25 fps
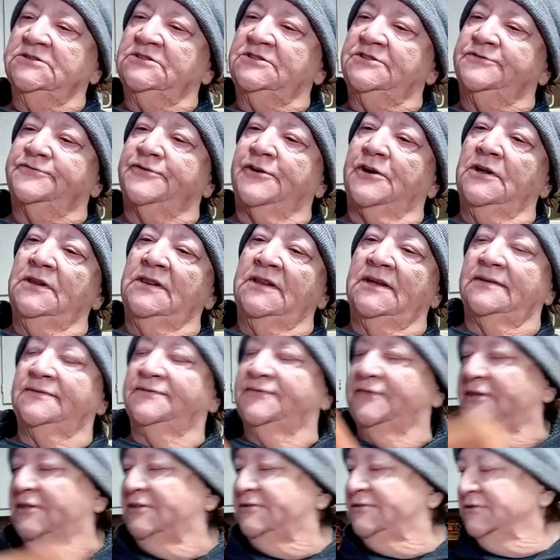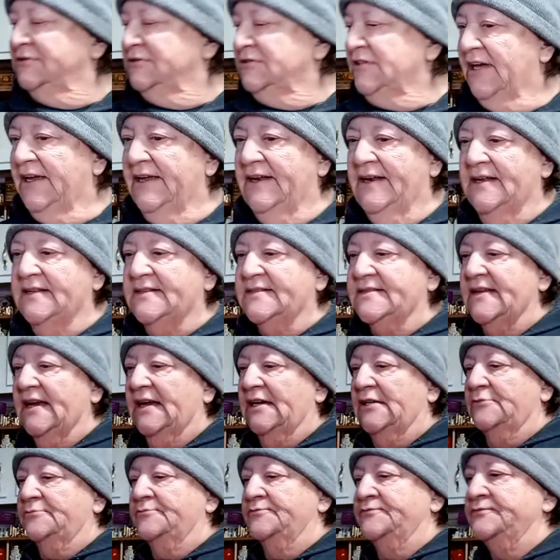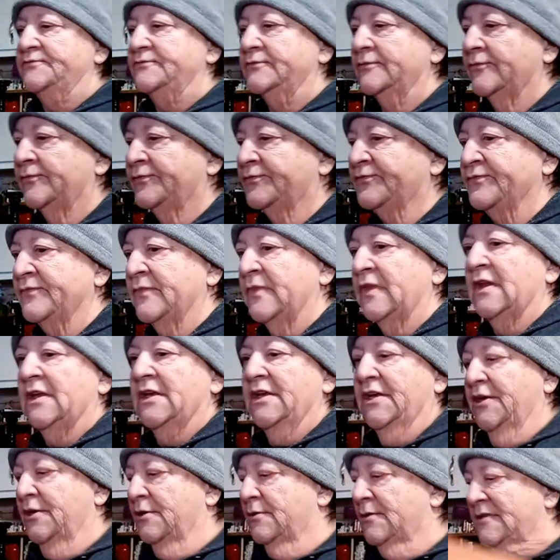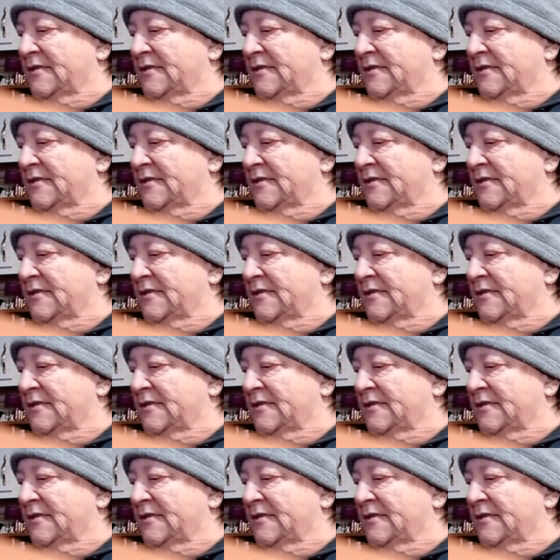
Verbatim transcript: very lovely. And it's um, you know,